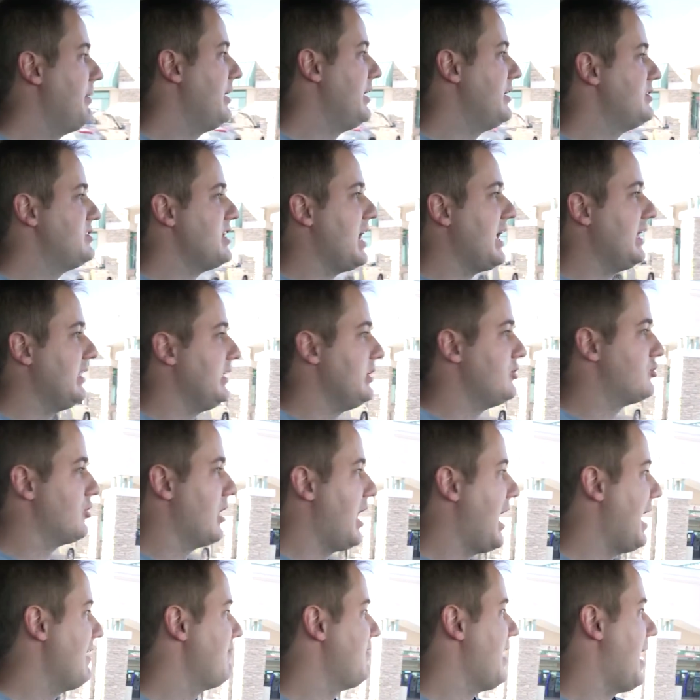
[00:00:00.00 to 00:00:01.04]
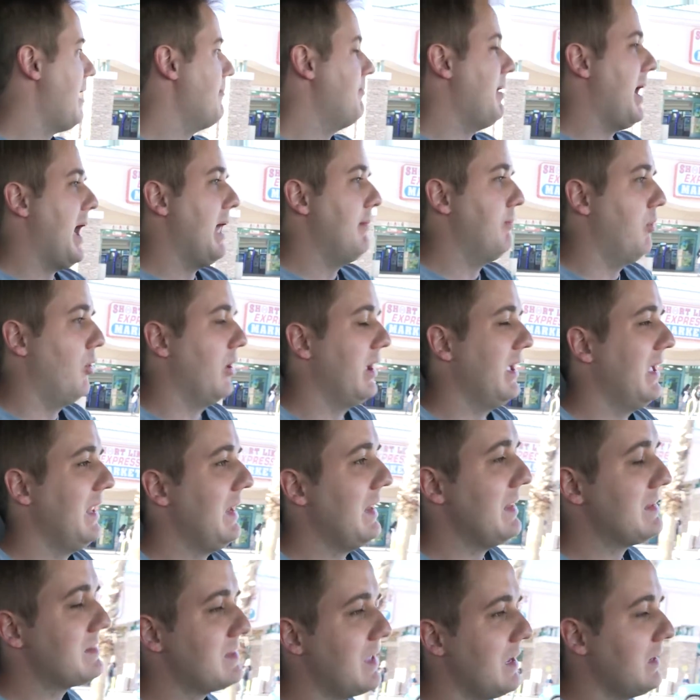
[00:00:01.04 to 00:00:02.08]
gonna daily drive that bad boy. And
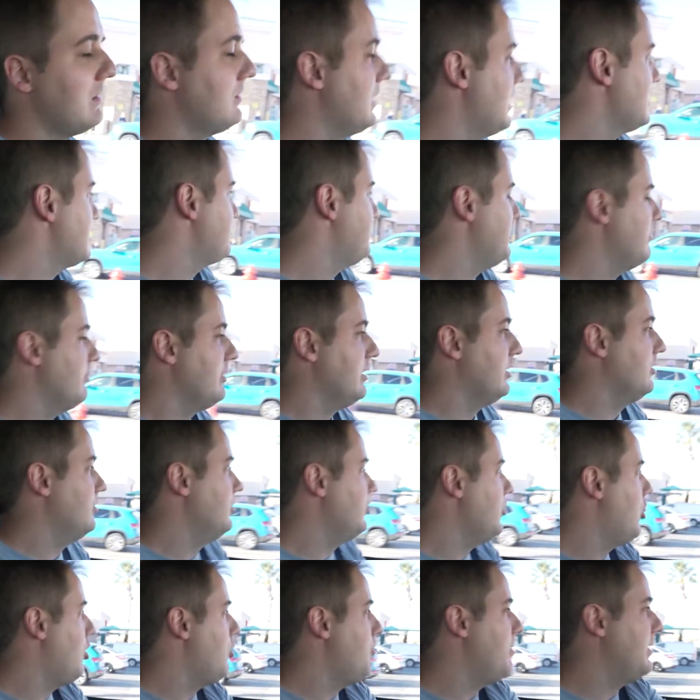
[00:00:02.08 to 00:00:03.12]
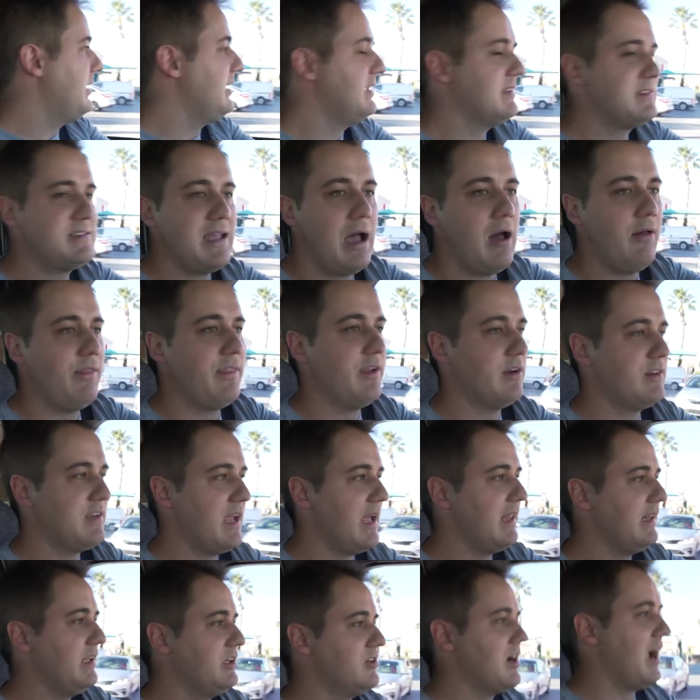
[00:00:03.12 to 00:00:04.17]
it's like, let's be real, nobody is out there
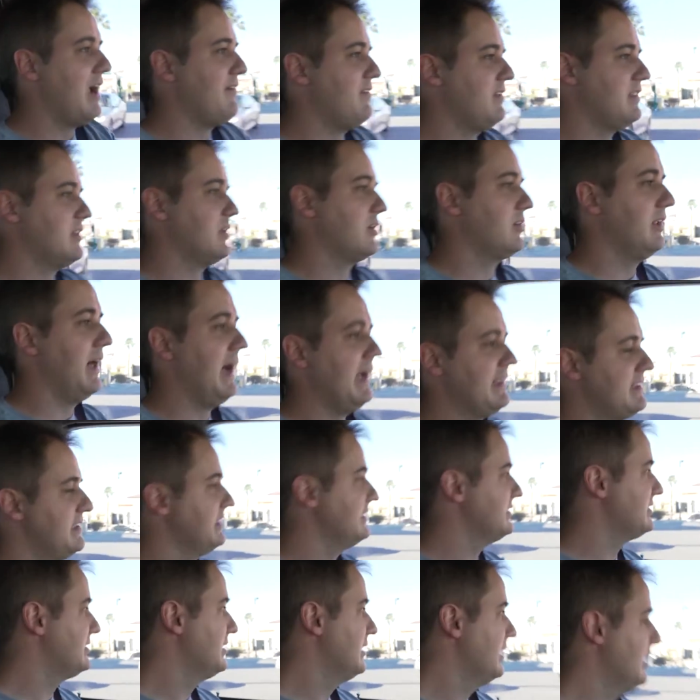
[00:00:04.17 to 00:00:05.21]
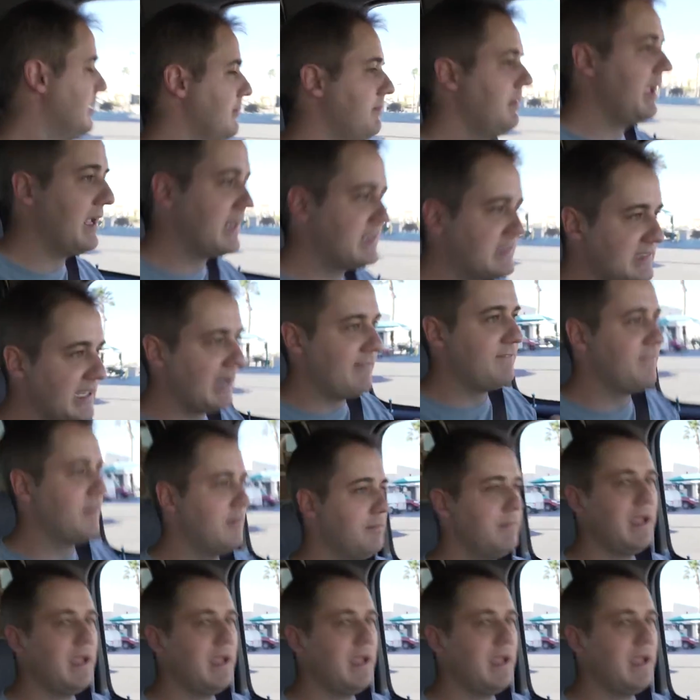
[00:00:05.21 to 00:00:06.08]
daily driving their classics, except for